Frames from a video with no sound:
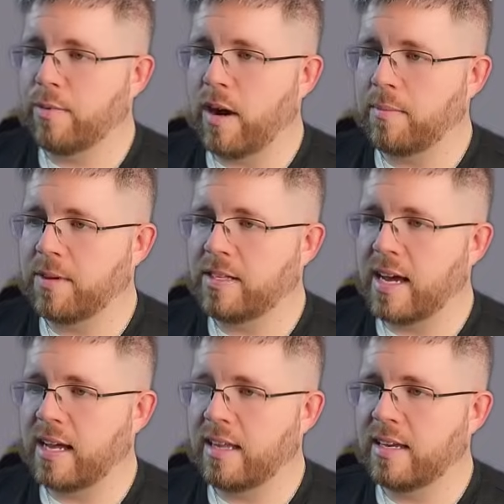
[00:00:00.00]
prompt
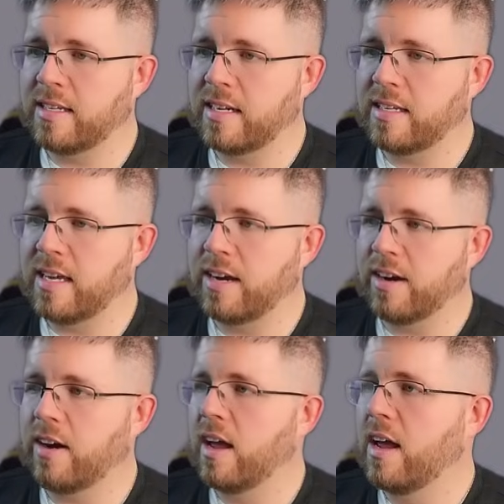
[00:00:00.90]
exactly as it is
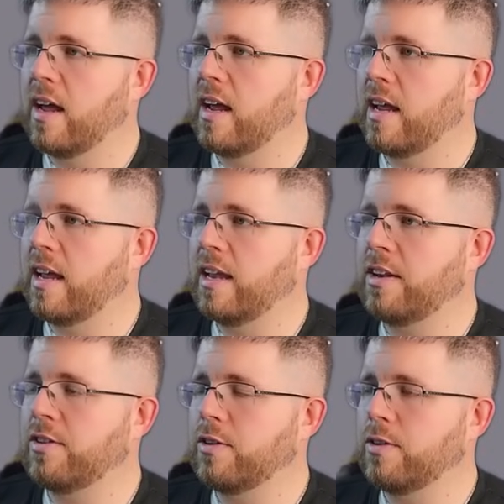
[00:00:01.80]
here
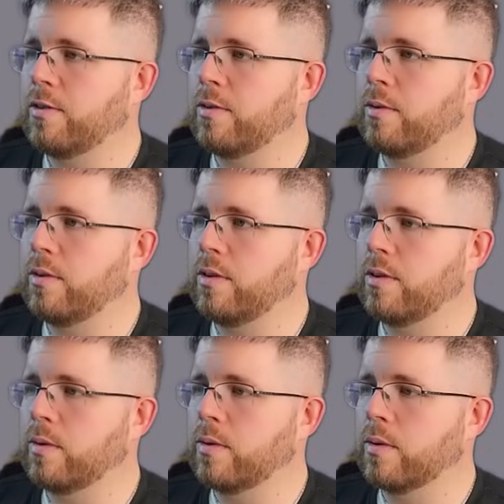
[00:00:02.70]
into
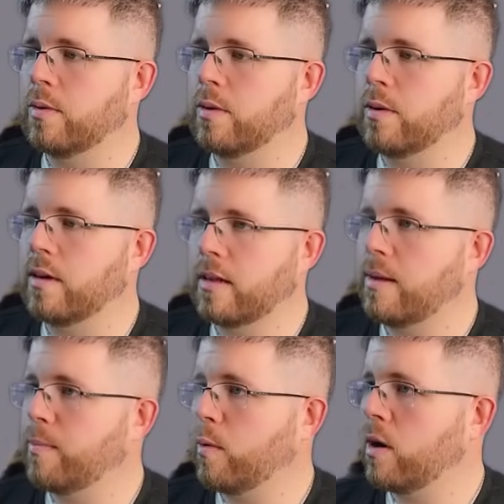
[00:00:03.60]
your
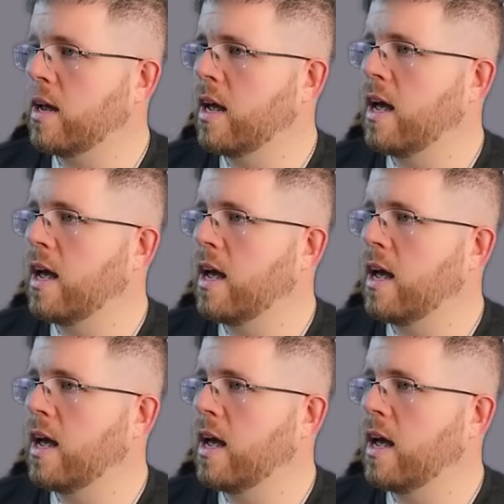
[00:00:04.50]
clipboard.